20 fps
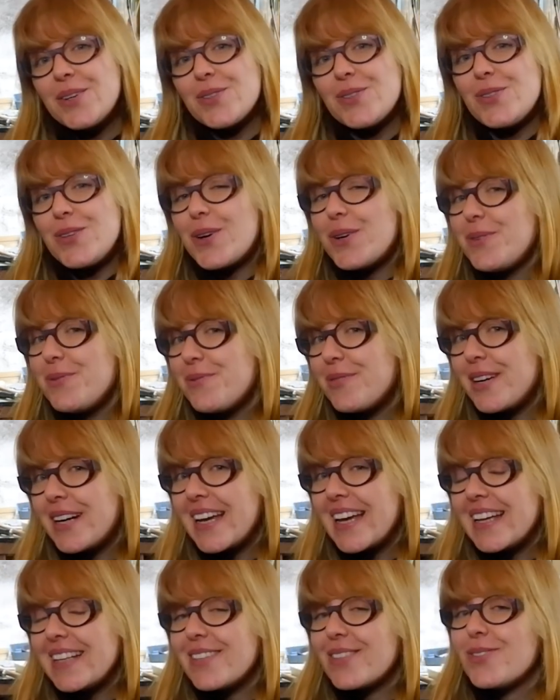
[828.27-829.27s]
Don't
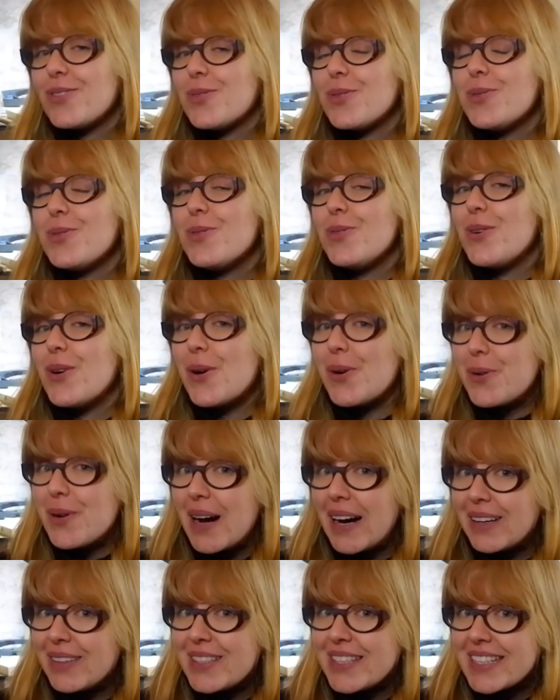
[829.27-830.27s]
forget to go
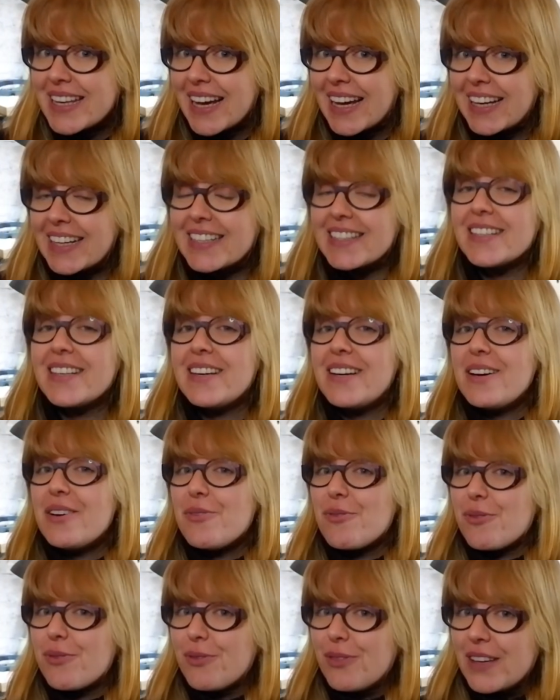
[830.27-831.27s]
outside,
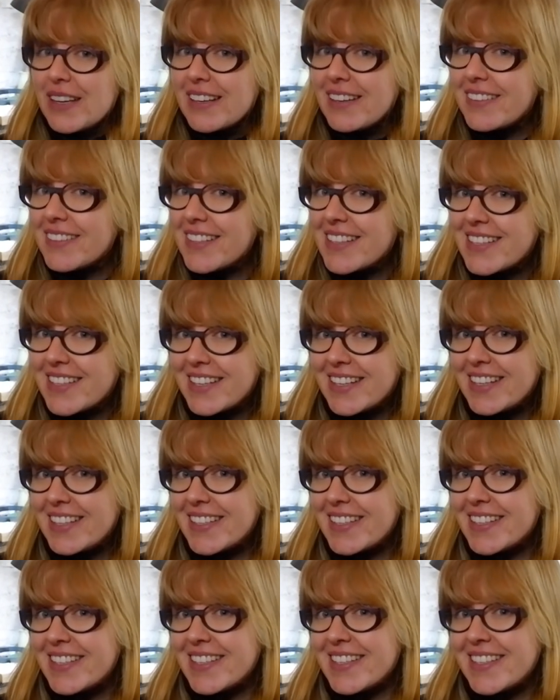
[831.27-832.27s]
feel the
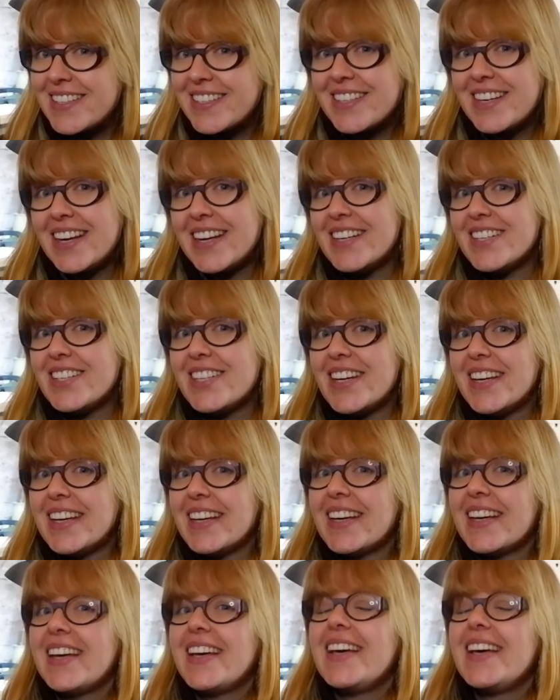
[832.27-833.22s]
seasons changing.